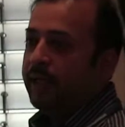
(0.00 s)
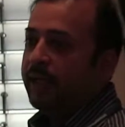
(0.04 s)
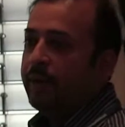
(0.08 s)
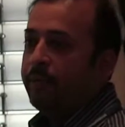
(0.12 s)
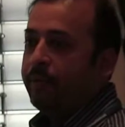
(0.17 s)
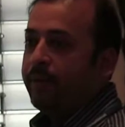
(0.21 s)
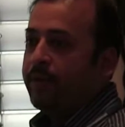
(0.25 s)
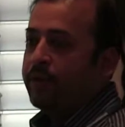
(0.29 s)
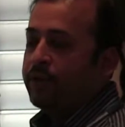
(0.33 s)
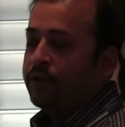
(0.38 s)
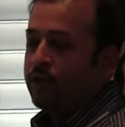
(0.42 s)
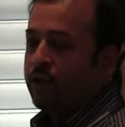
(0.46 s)

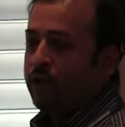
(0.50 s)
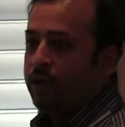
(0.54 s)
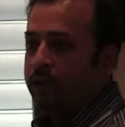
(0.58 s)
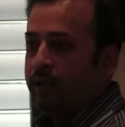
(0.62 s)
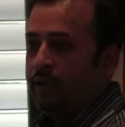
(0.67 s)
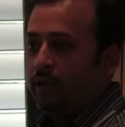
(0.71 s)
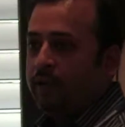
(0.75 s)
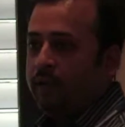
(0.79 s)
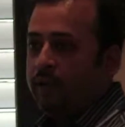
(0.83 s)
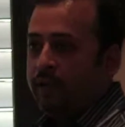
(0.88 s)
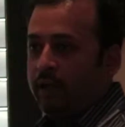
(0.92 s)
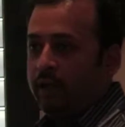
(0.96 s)
depends on
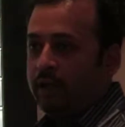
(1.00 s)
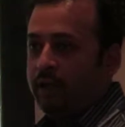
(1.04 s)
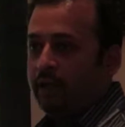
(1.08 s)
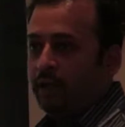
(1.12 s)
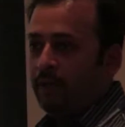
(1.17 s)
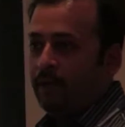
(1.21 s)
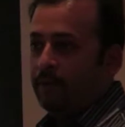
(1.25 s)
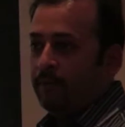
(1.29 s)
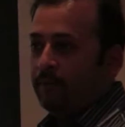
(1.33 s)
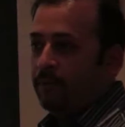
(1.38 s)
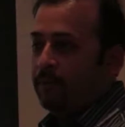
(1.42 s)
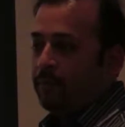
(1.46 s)

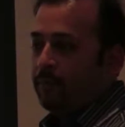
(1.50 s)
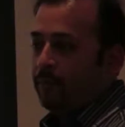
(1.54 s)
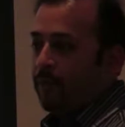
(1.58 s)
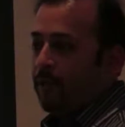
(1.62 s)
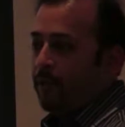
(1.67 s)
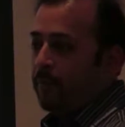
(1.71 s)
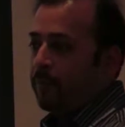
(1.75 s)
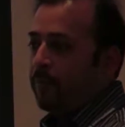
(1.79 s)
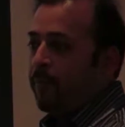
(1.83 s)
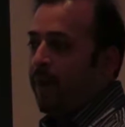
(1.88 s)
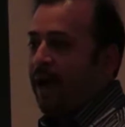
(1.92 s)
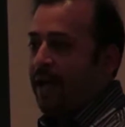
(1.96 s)

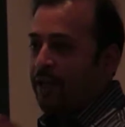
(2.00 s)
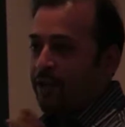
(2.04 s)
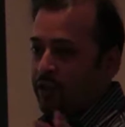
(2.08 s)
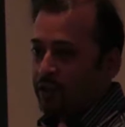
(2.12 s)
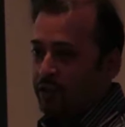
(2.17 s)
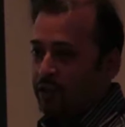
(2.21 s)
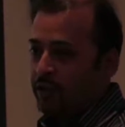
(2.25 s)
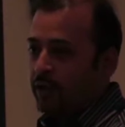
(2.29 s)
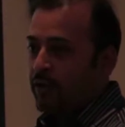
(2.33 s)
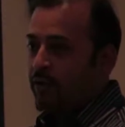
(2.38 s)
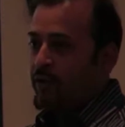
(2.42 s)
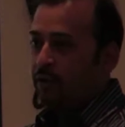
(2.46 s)
batch
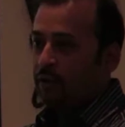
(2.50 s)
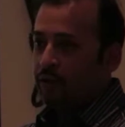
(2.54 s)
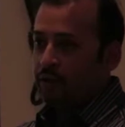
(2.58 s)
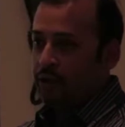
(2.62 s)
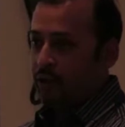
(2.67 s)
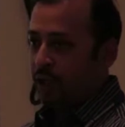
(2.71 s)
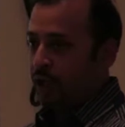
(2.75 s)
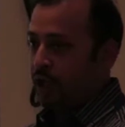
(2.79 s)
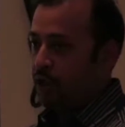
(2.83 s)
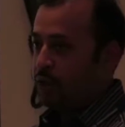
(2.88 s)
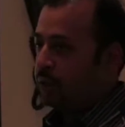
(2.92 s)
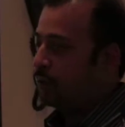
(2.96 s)

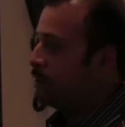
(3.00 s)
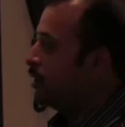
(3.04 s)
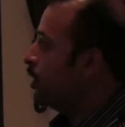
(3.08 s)
change.